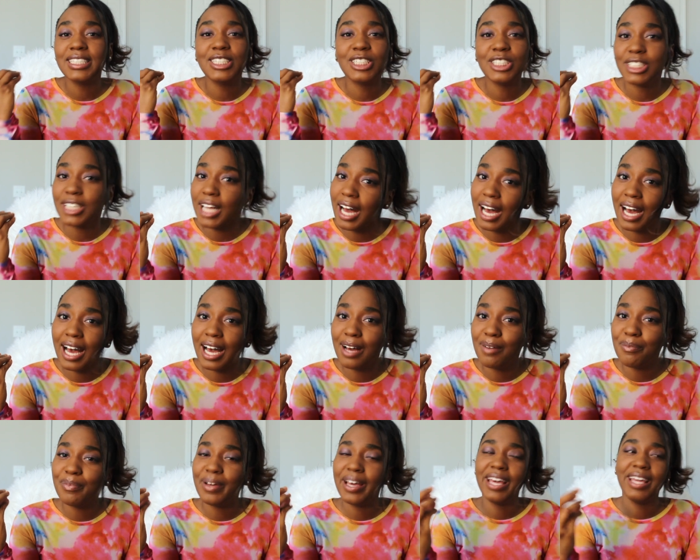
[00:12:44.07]
to
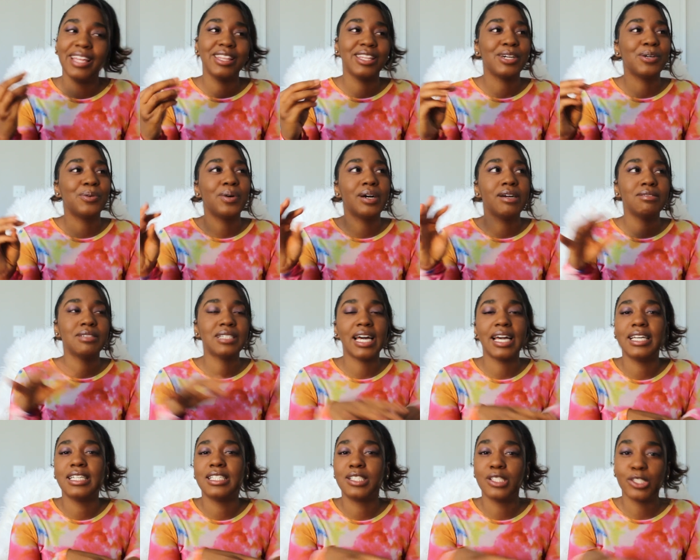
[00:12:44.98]
shop. Their
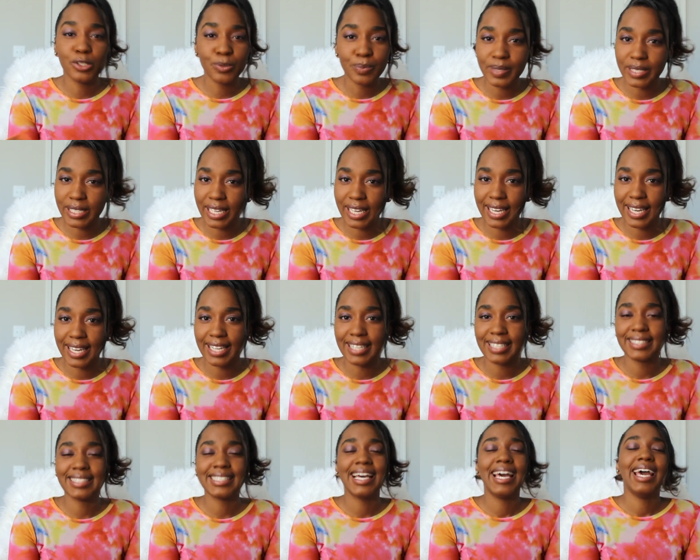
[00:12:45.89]
website is super
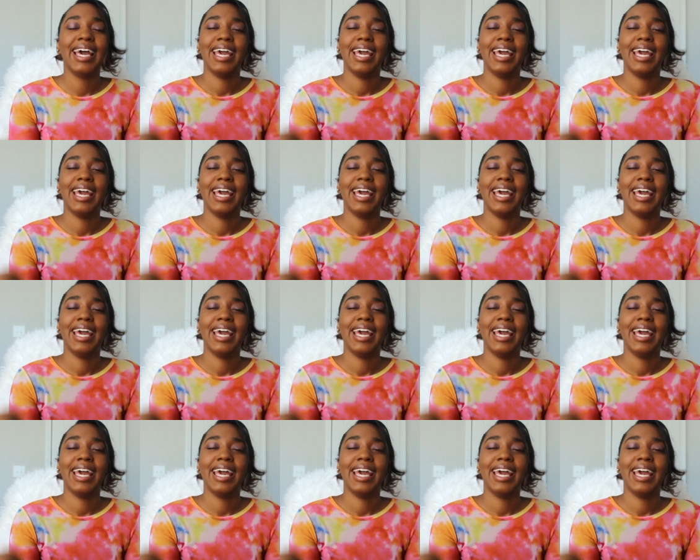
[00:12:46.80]
nice.